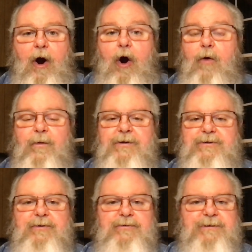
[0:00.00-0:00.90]
are we
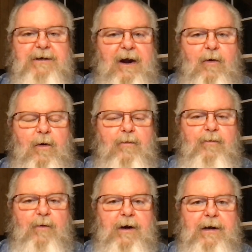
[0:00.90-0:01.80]
choosing our
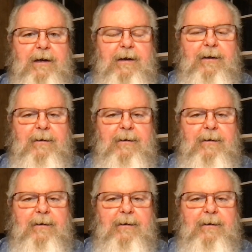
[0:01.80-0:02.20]
own way?